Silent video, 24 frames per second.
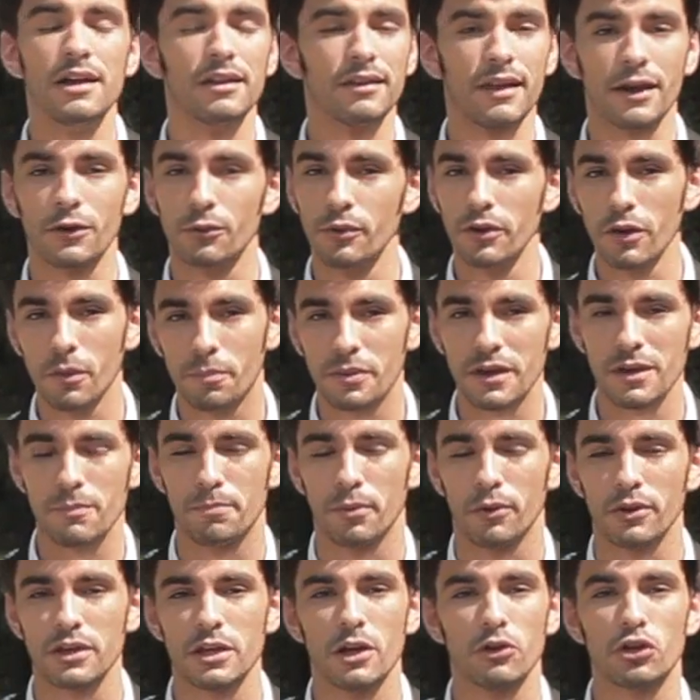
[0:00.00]
like real
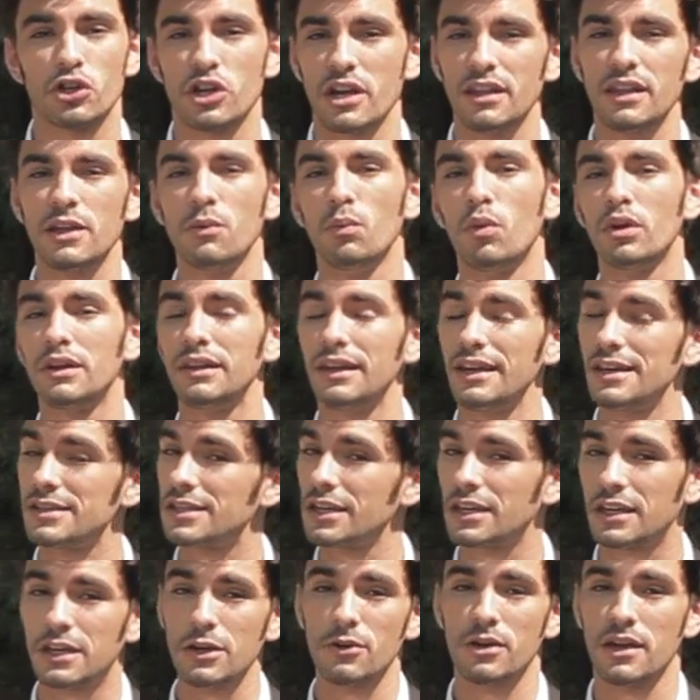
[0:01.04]
people, you know, Shailene Woodley is
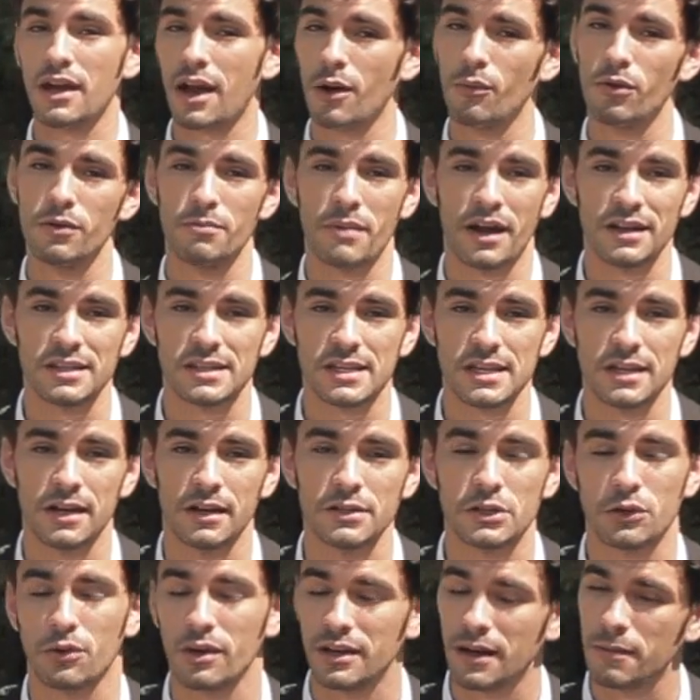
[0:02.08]
a cutie I wouldn't mind seeing
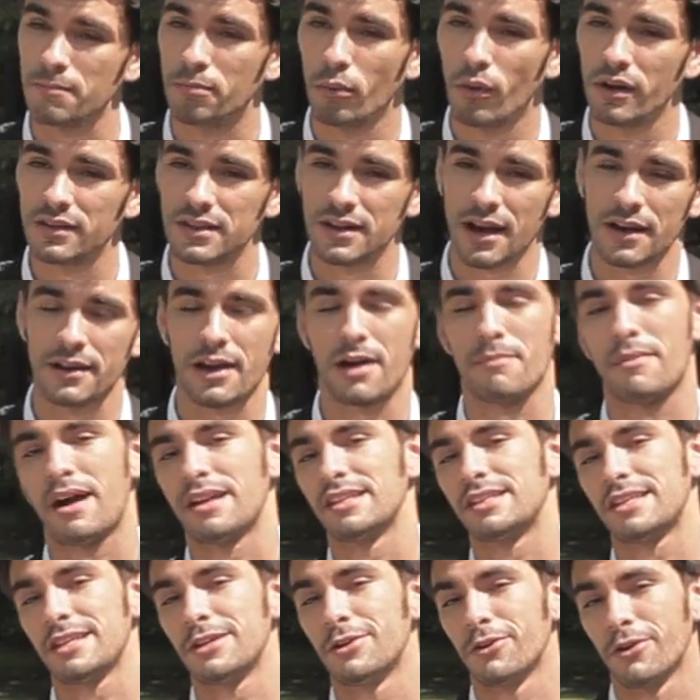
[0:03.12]
on screen, and boy did I not
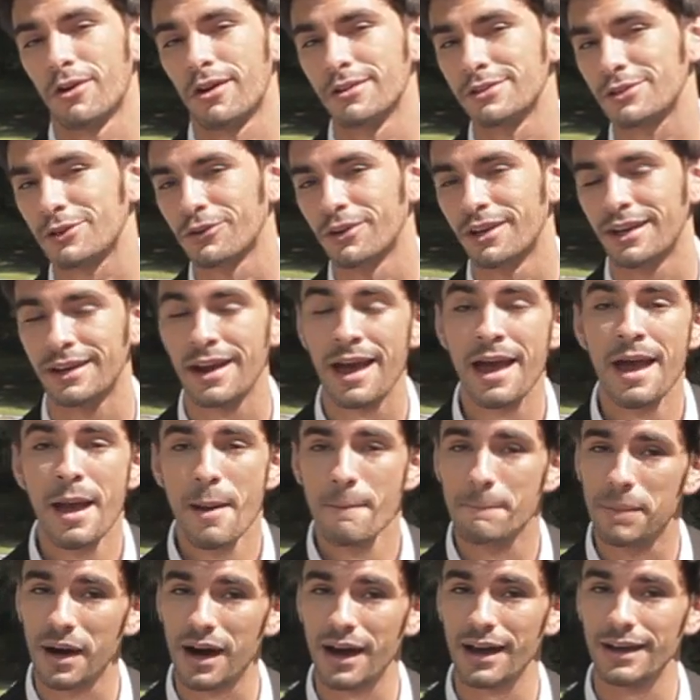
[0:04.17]
mind seeing her on screen,
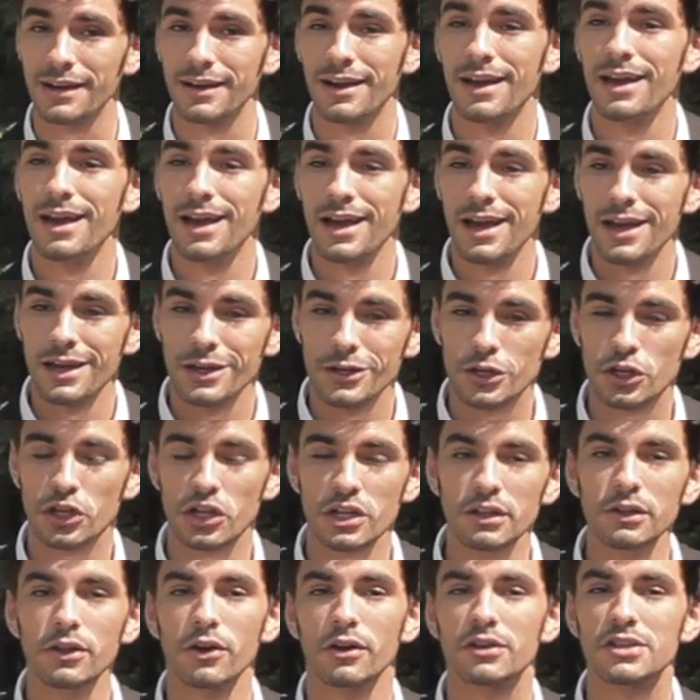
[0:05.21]
but
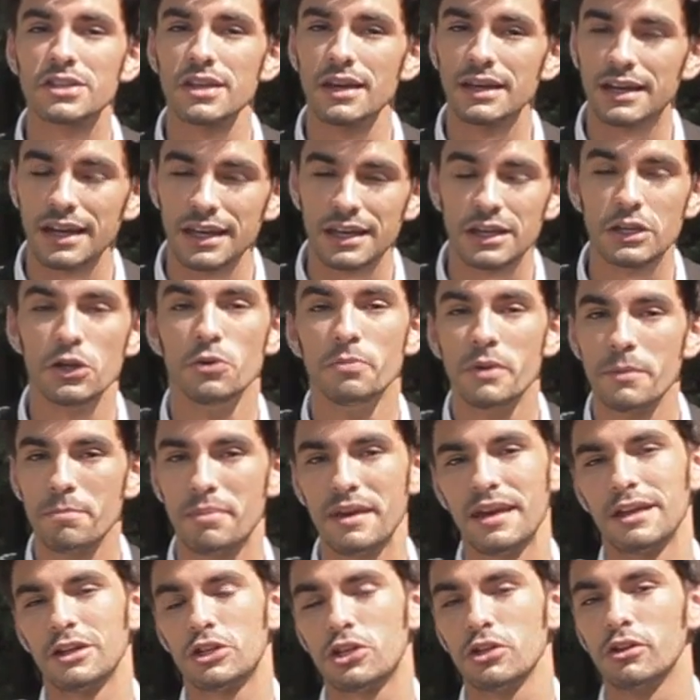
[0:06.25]
she looks like a human
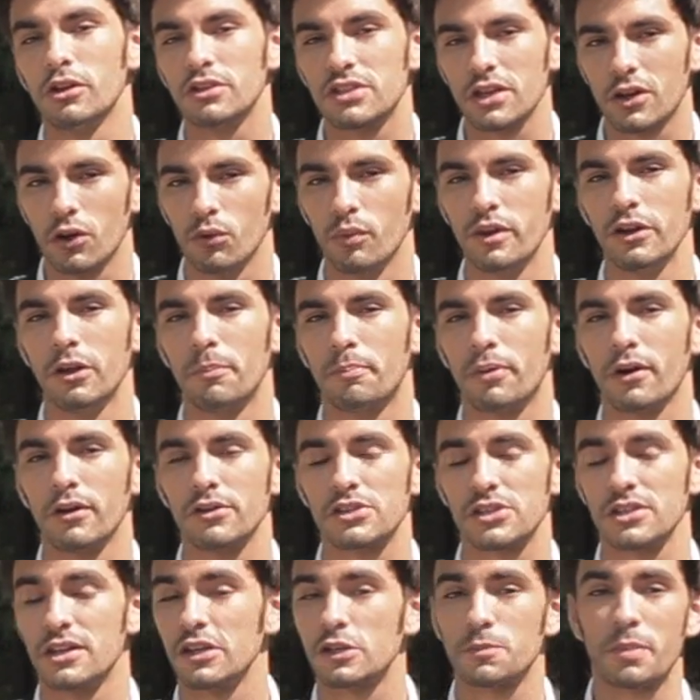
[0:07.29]
being. She looks like a real
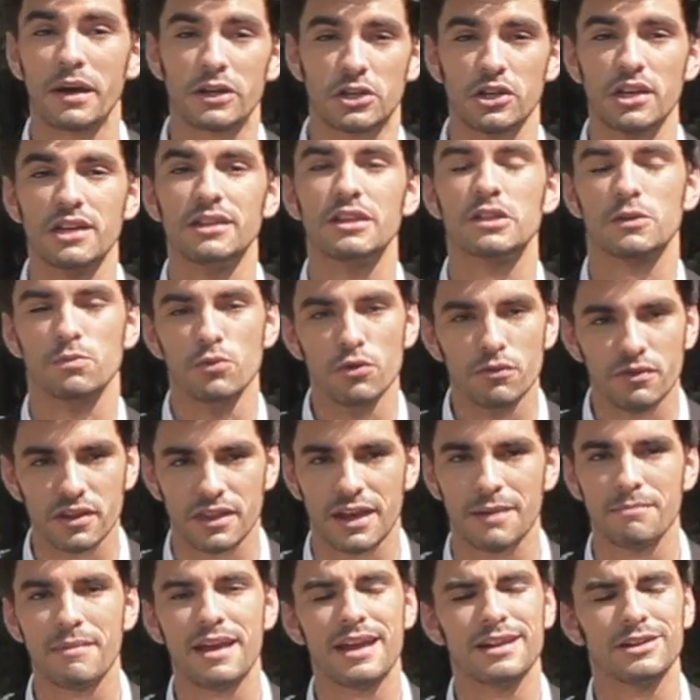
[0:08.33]
person, especially in this movie.
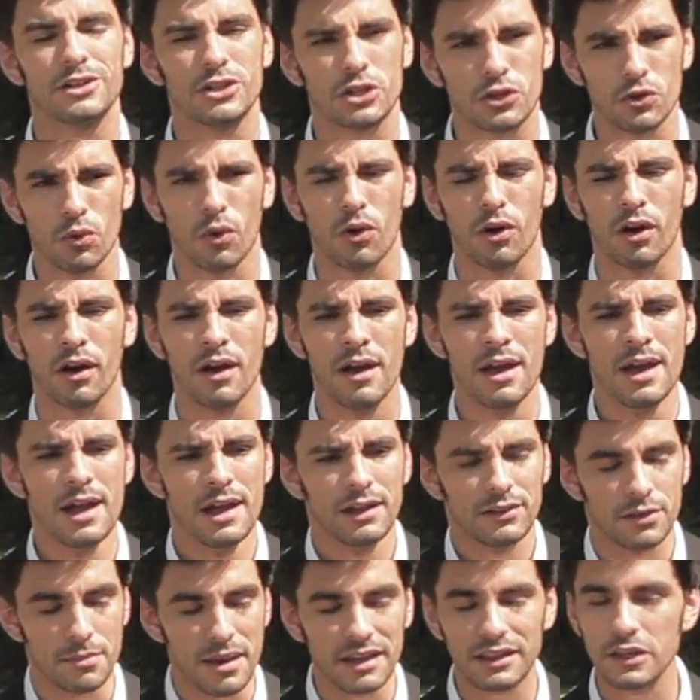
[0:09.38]
They made sure
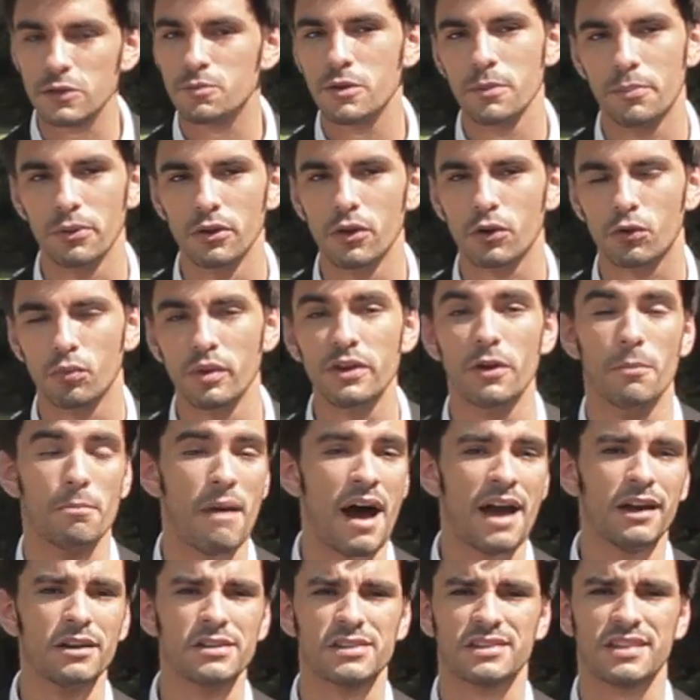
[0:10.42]
to make these people look real.
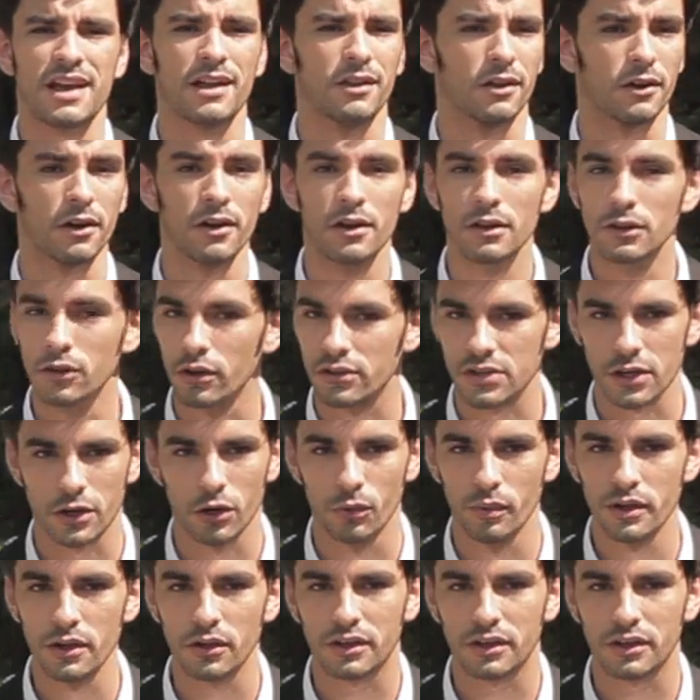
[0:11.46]
Miles Teller looks like a real